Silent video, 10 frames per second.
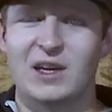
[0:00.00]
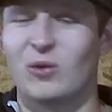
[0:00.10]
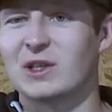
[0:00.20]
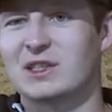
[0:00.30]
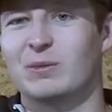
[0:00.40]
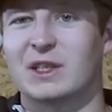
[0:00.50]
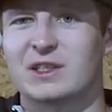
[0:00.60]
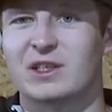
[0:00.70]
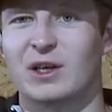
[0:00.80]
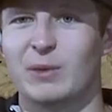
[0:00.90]
You want something
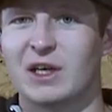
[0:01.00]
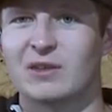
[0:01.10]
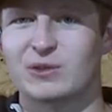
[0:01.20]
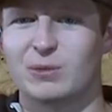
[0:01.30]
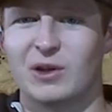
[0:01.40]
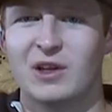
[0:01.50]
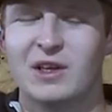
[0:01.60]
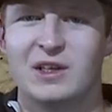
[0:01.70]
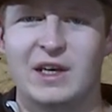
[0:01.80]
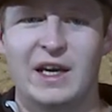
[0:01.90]
that's going to be comfortable.
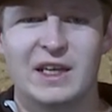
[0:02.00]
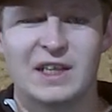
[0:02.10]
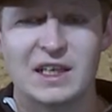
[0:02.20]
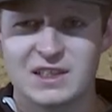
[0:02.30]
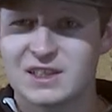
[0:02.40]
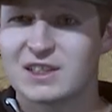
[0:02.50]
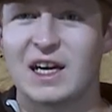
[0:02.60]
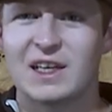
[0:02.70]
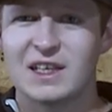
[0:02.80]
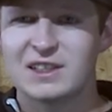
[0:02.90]
And I take
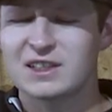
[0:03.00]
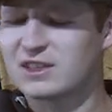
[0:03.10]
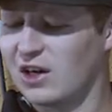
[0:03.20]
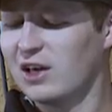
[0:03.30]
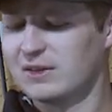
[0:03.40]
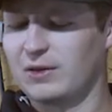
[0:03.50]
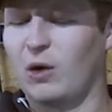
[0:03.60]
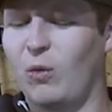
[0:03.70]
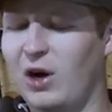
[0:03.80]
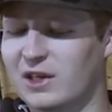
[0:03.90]
the dog for a
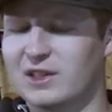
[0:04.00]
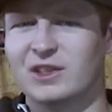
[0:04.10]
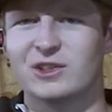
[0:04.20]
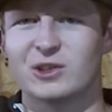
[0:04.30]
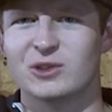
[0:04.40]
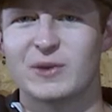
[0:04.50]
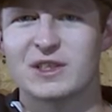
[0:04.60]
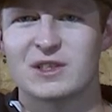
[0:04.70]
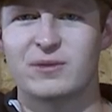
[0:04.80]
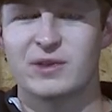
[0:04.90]
walk in these shoes
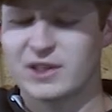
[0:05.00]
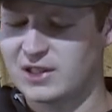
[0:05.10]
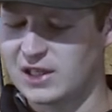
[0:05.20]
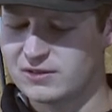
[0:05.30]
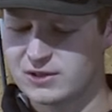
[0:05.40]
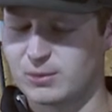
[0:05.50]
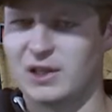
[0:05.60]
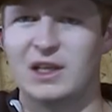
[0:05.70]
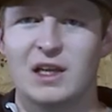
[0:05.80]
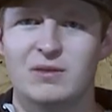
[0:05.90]
because they're freaking comfortable.
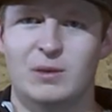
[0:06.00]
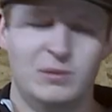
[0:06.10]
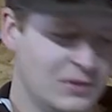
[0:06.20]
I love them.